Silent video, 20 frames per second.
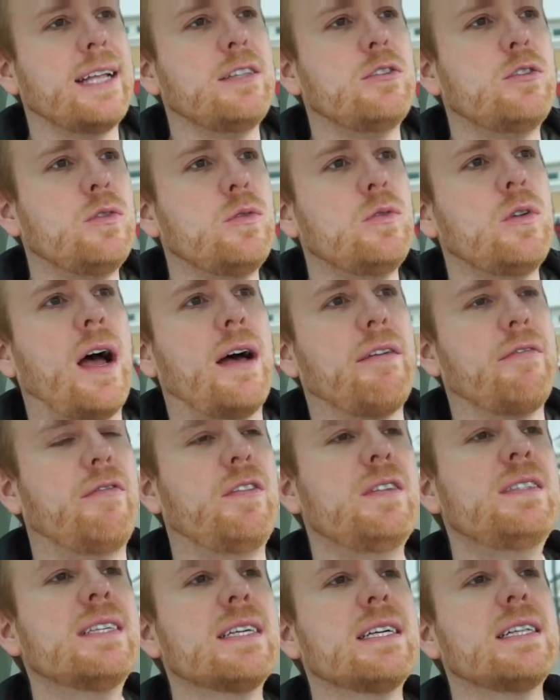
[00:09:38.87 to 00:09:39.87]
do not
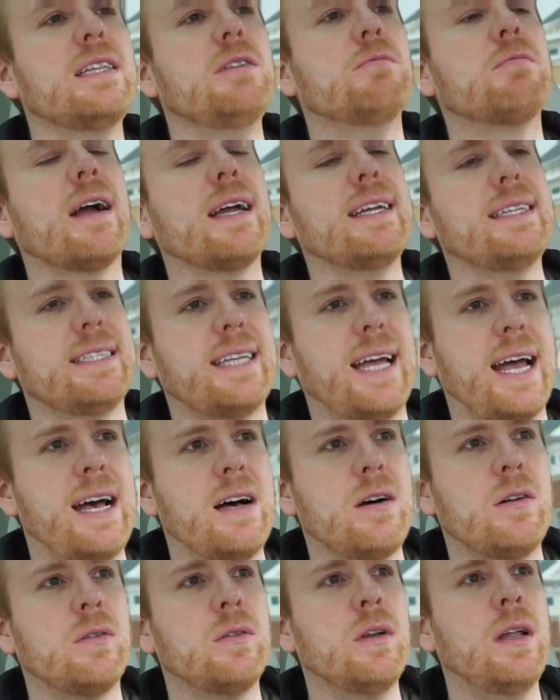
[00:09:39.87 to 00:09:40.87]
physically write
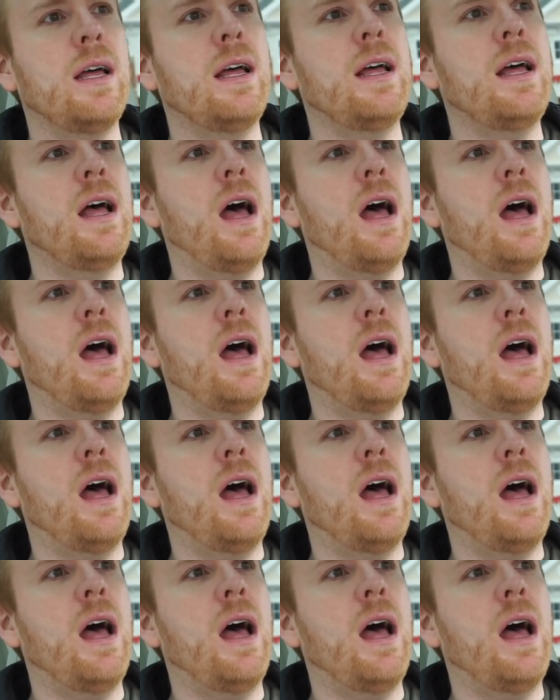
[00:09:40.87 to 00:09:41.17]
down